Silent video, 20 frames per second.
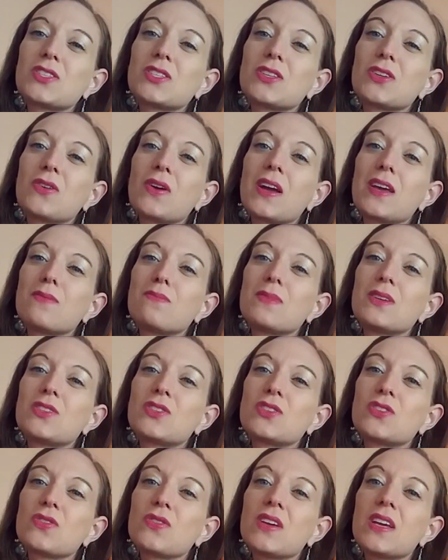the great
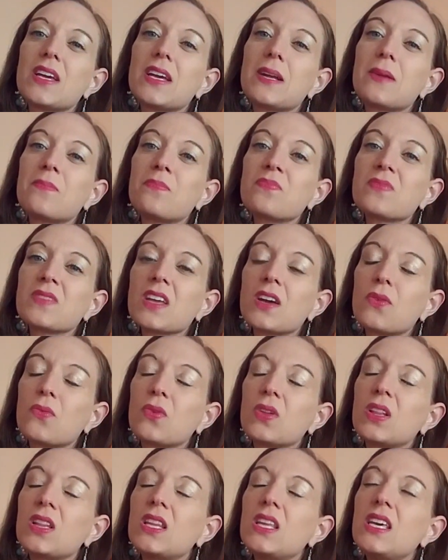mystery.
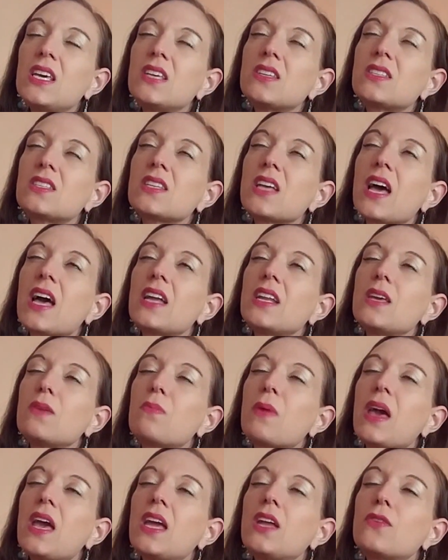Release any
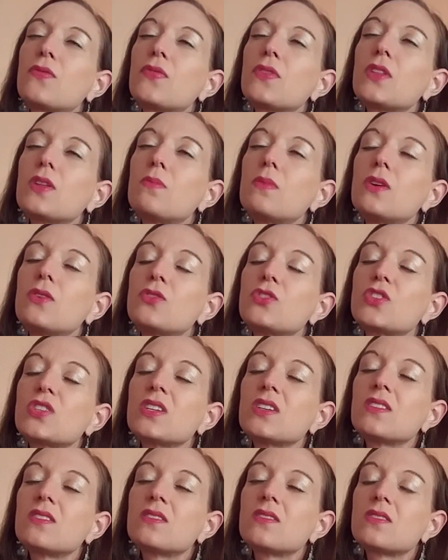painful
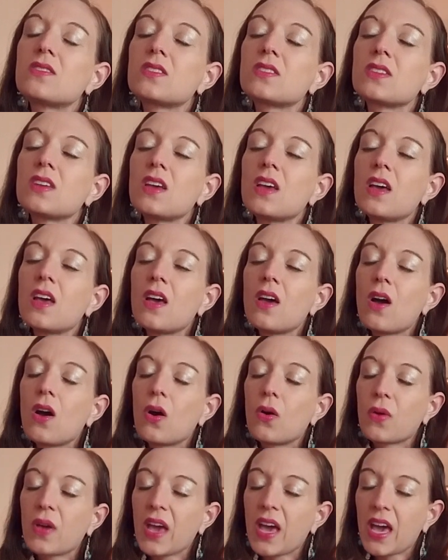emotions.
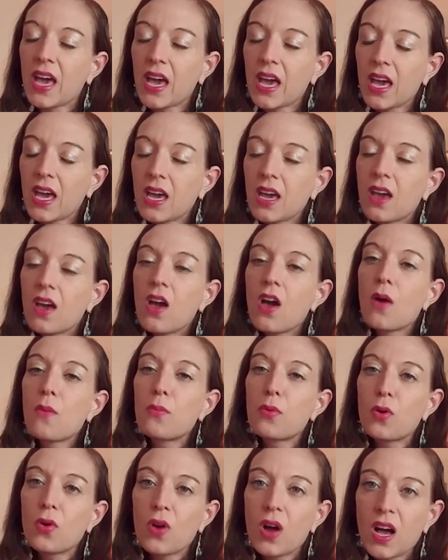Okay,
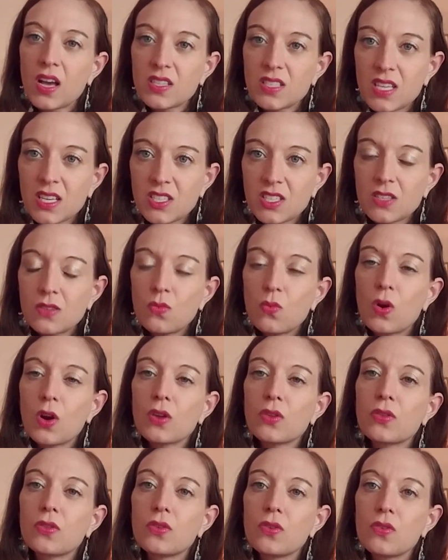process and work
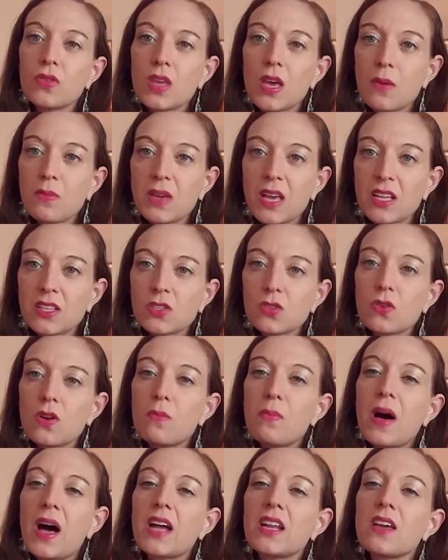through them. Get to a
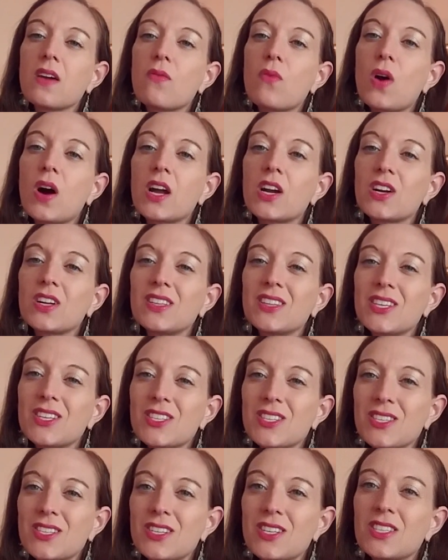body of water and
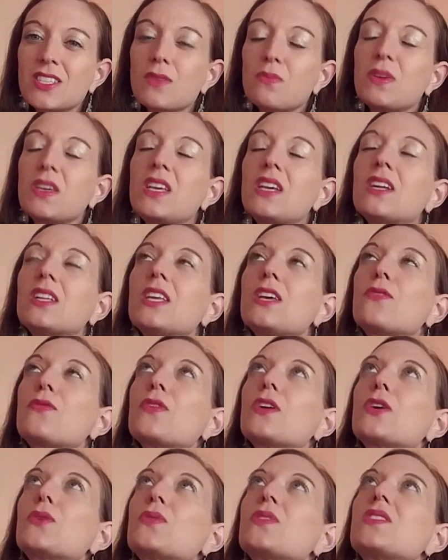listen to some healing
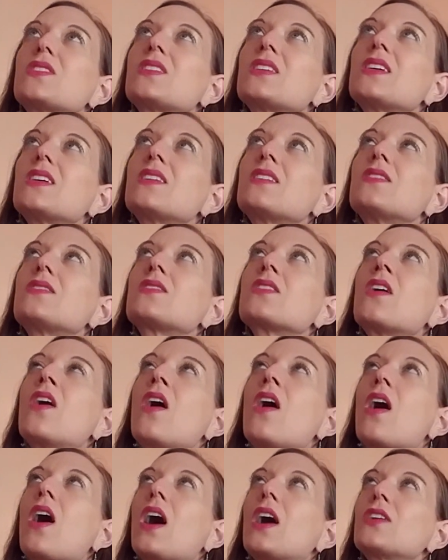frequencies
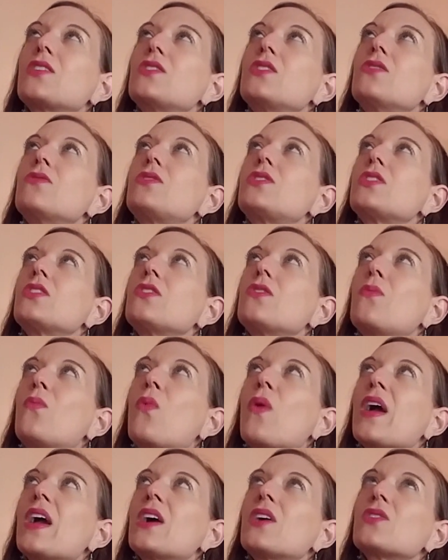on YouTube.
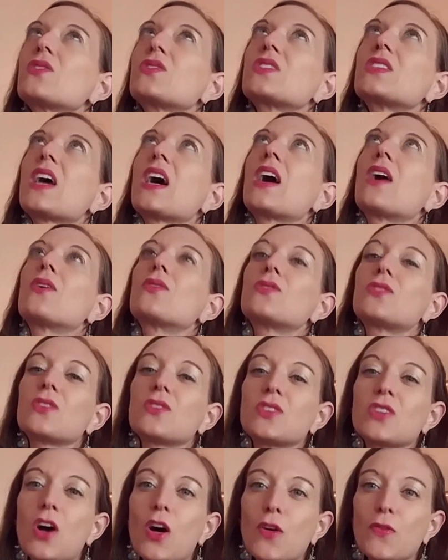Whale sounds or
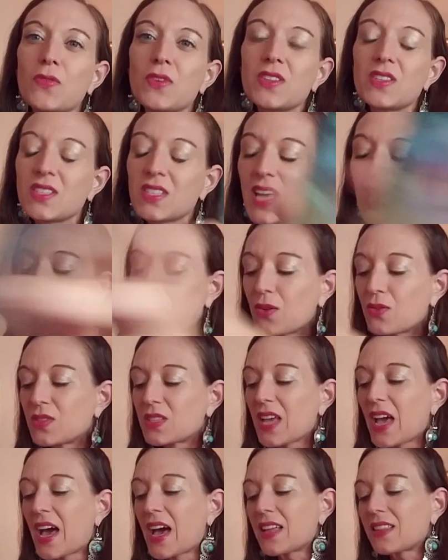dolphin sounds
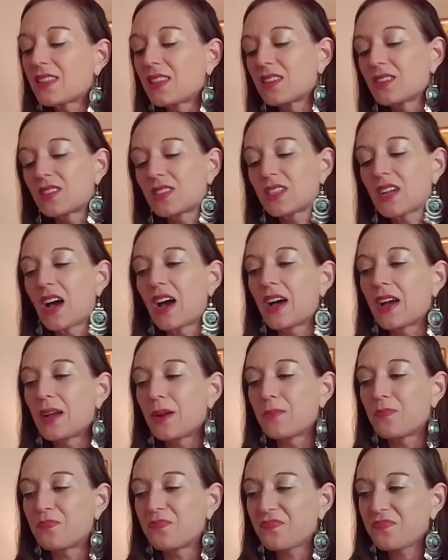at this time.